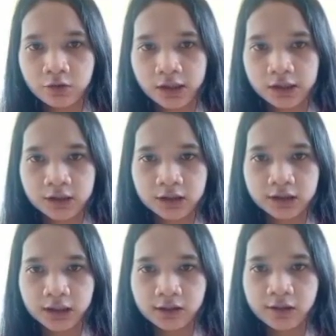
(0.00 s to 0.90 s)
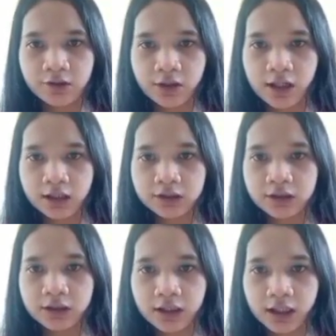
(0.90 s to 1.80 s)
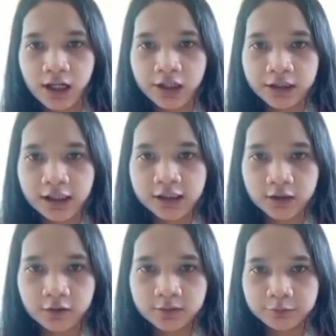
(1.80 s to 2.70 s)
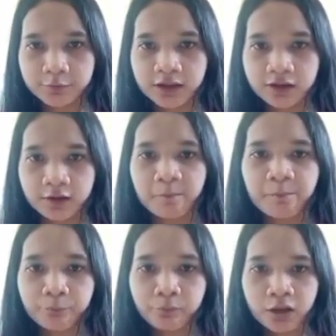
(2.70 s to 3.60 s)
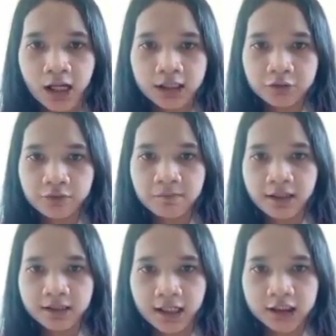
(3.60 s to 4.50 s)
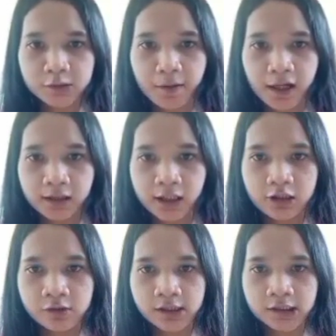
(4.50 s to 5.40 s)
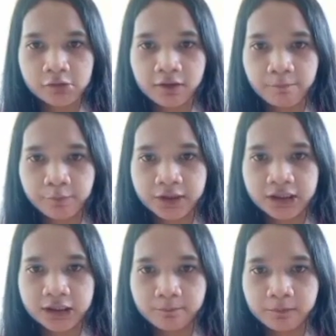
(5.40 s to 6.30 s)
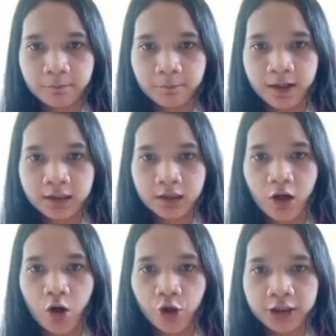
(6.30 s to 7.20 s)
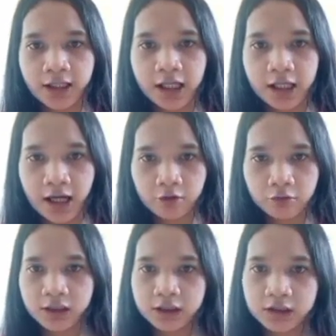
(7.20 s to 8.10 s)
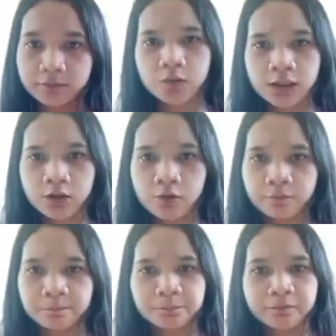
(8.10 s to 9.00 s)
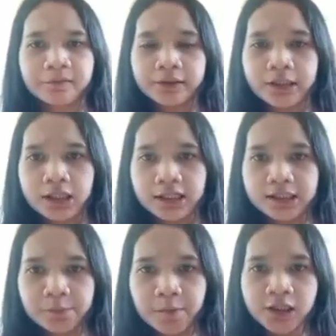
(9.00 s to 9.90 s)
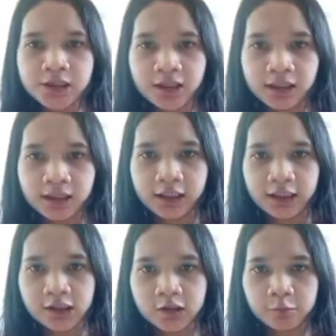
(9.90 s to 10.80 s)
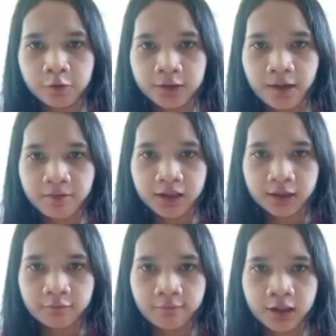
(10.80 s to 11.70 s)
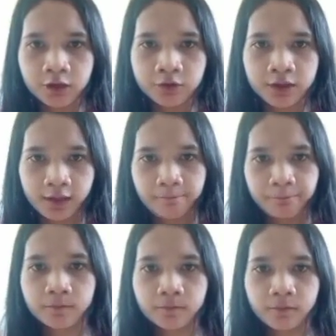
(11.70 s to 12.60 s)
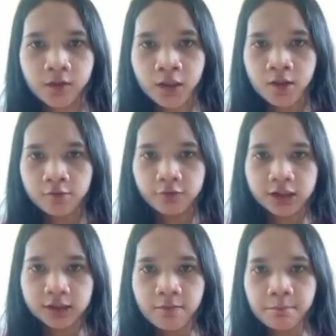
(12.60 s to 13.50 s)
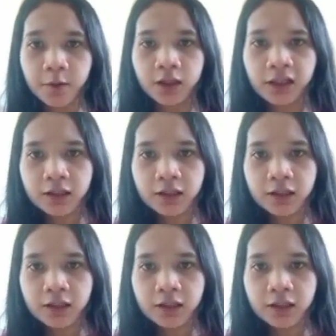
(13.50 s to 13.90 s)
units in the signal regardless of speaker. As we might expect, the units we perceive depend on the language we know, especially its phonemic inventory. For example,